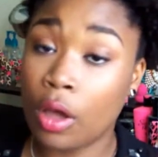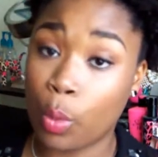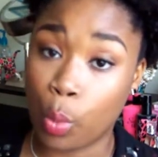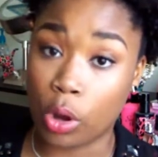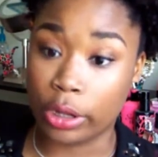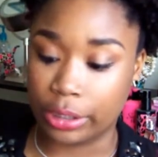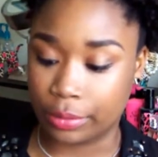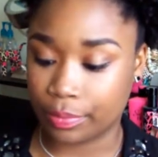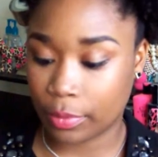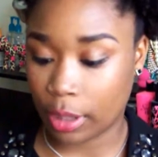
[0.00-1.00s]
One,
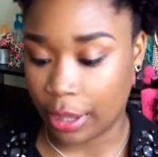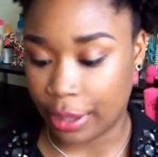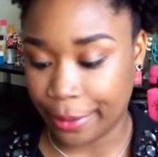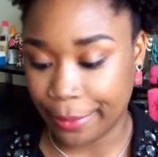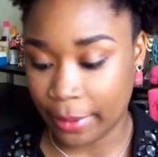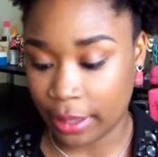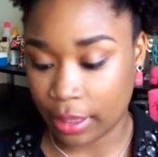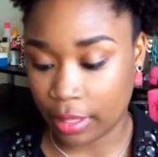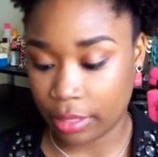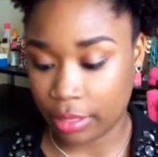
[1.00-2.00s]

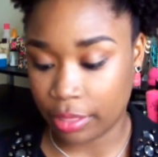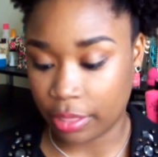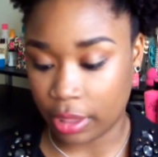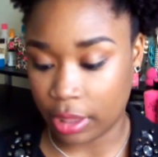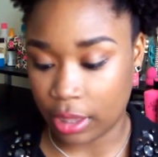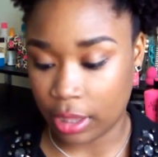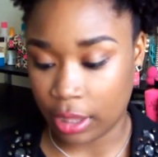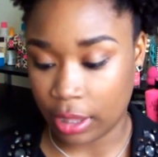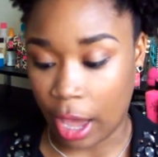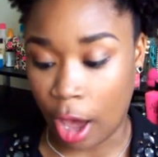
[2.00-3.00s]

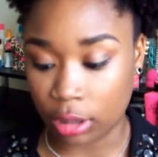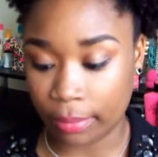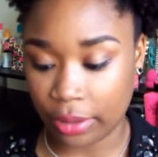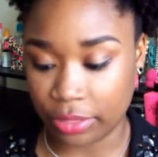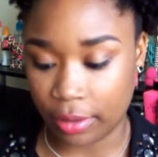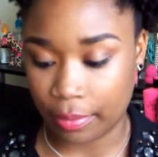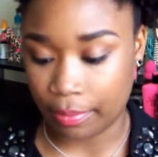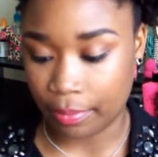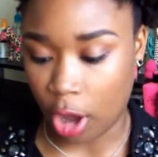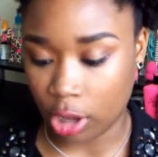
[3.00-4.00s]
the All About
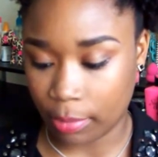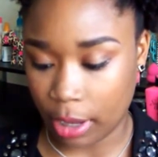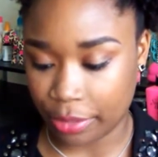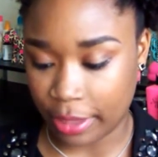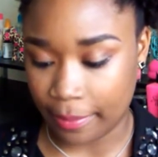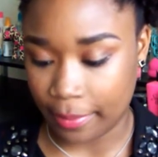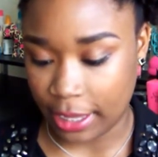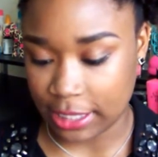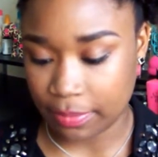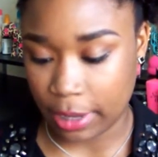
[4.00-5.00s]
That
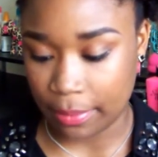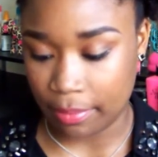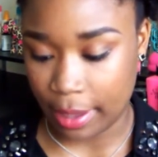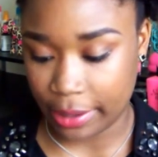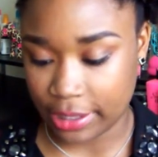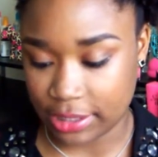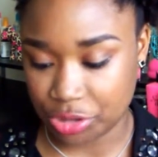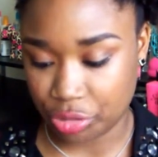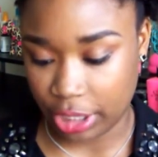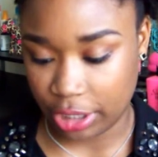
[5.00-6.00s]
Bass by Megan
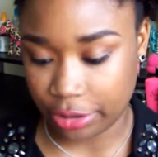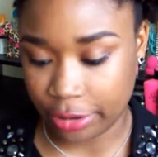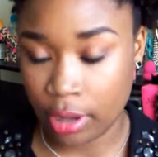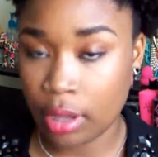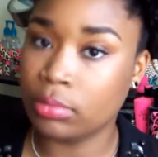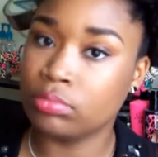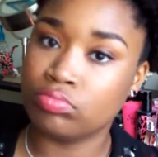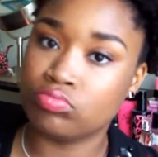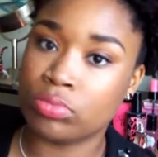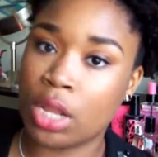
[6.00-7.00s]
Trainor.
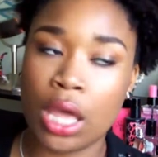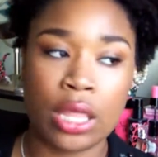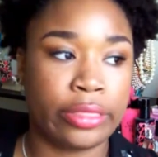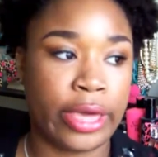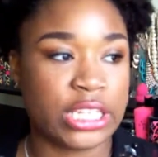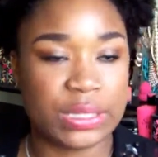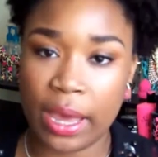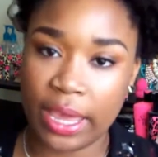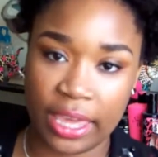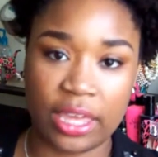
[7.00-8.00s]
That's
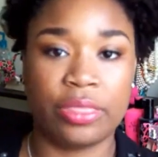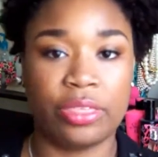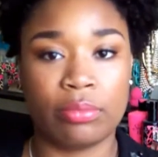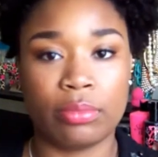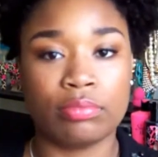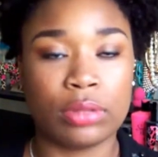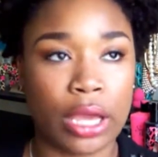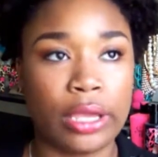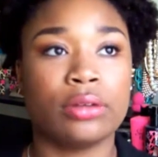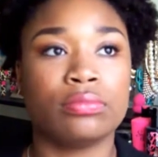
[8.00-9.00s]
my anthem.
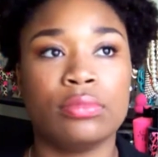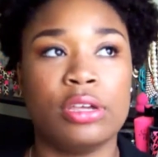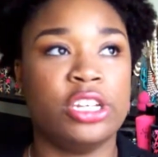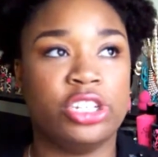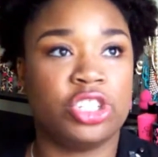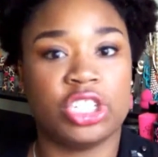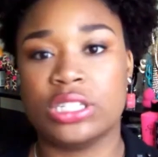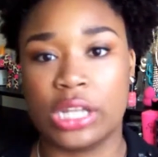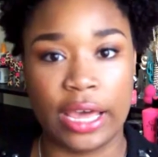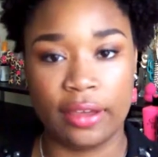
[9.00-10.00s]
Like, it's just
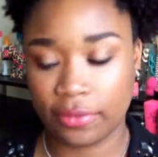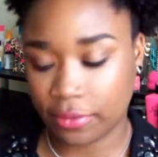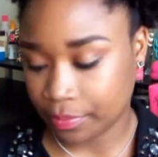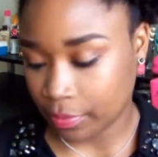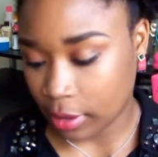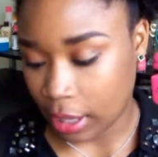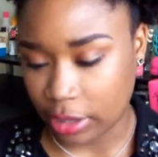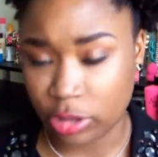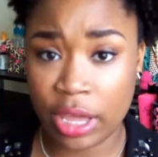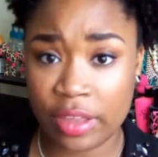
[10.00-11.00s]
life.
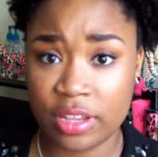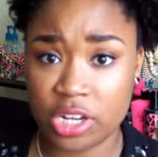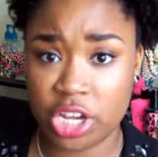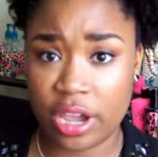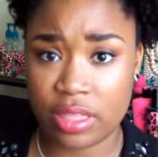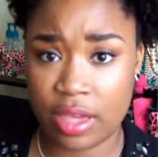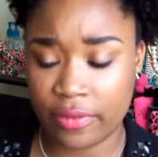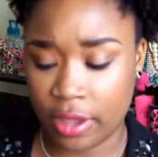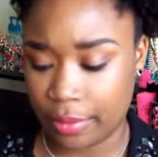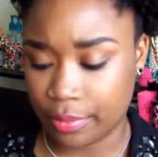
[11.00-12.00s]
You guys need to check out that
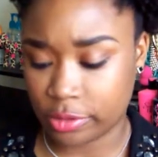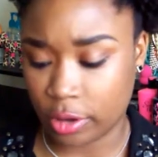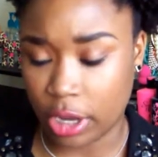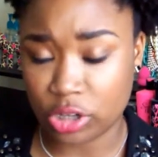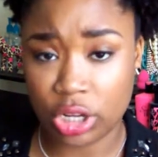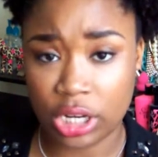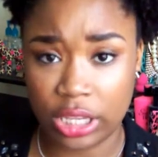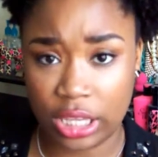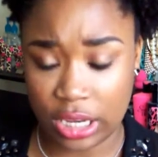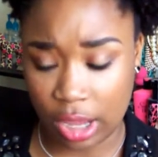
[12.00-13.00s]
song. I'll try to
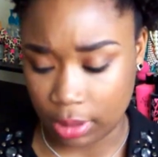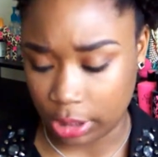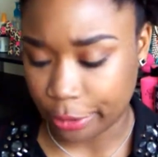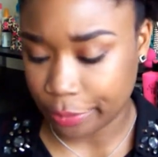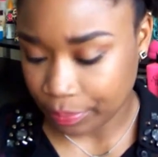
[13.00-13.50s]
link it down below.